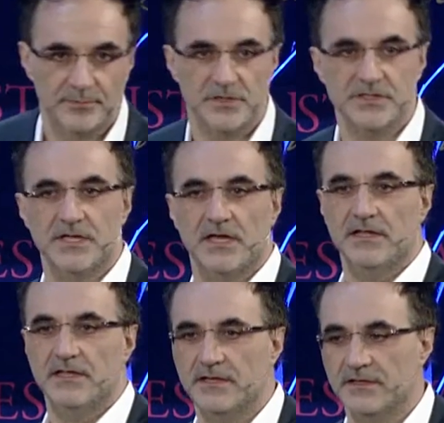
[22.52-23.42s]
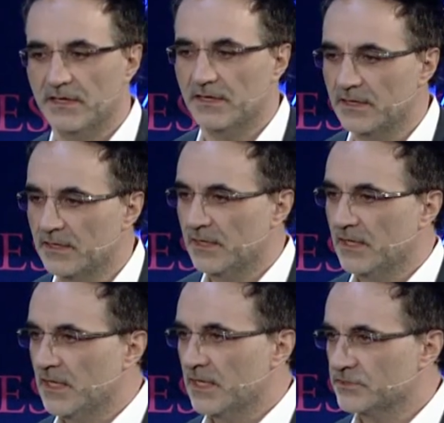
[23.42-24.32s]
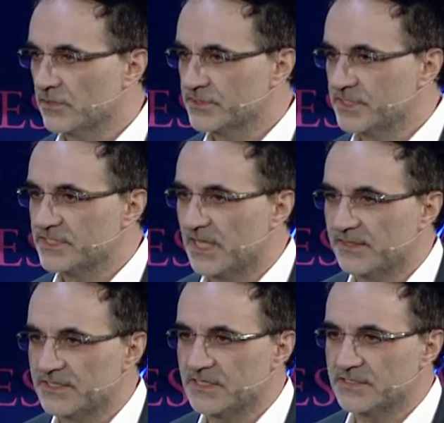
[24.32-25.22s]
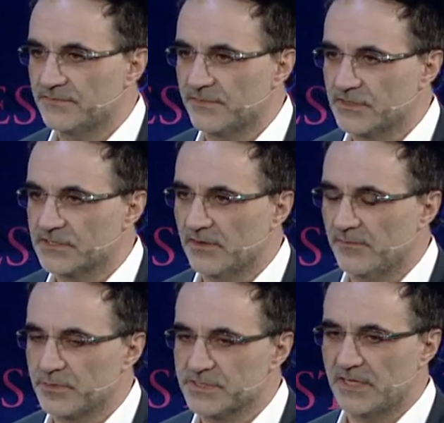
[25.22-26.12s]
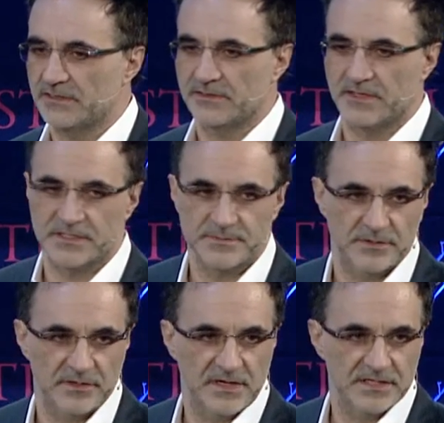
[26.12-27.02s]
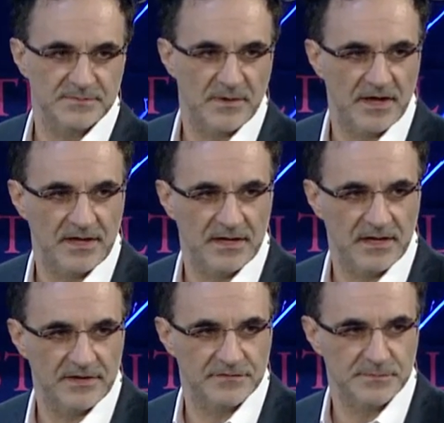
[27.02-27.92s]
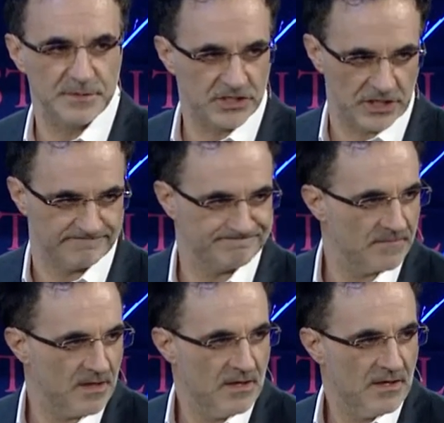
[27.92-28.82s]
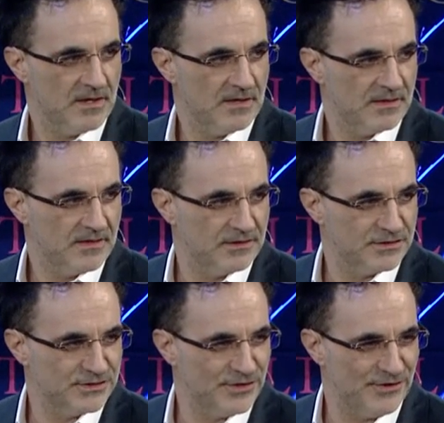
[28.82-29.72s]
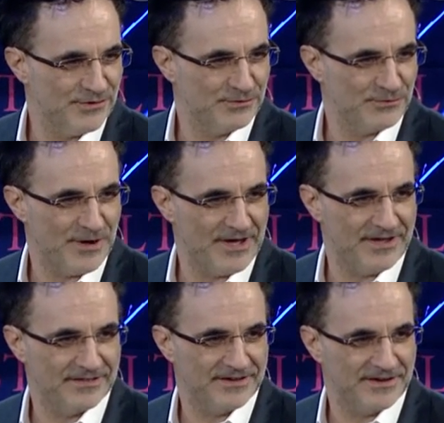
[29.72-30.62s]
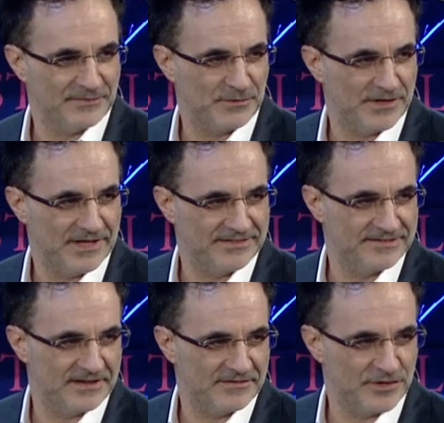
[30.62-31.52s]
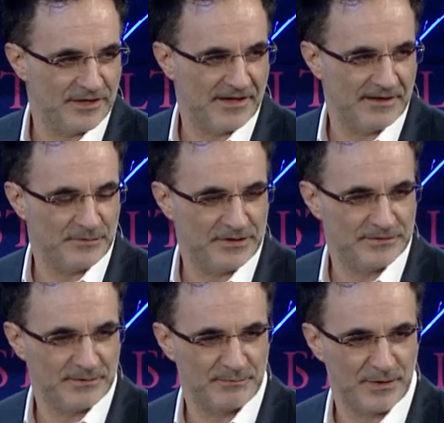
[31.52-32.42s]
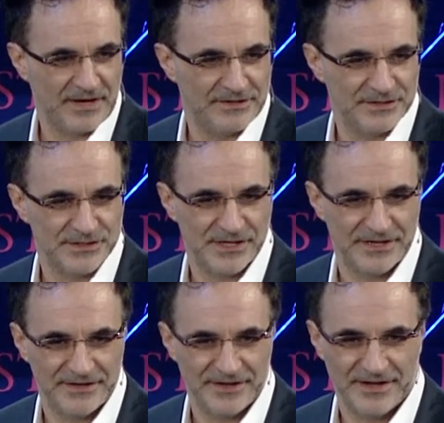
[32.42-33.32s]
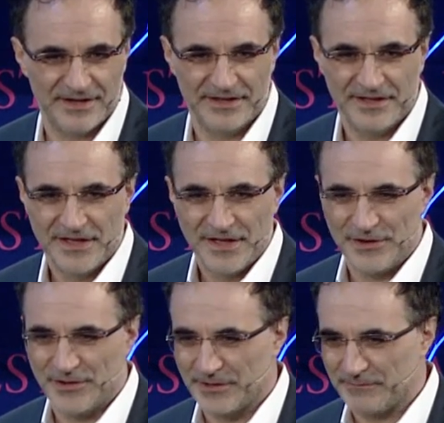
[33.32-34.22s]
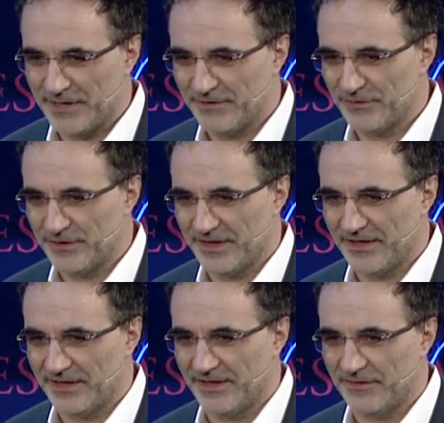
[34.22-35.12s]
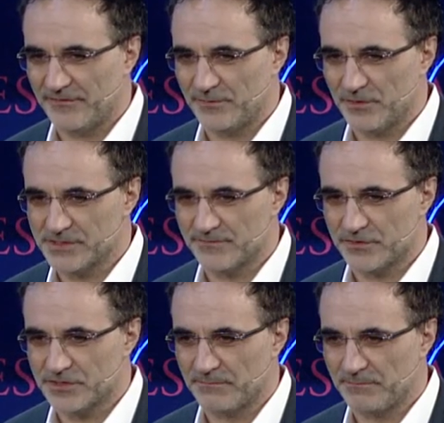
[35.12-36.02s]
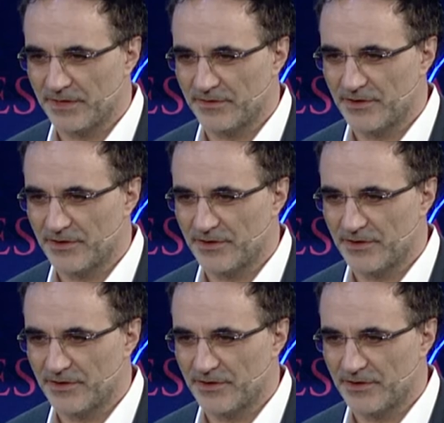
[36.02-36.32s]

appreciate it. And uh, as Rosie said, this is the first time I've presented this, but it is my life's mission. There's no way that I would let the television camera into my practice and uh, look at me every day if it wasn't for some bigger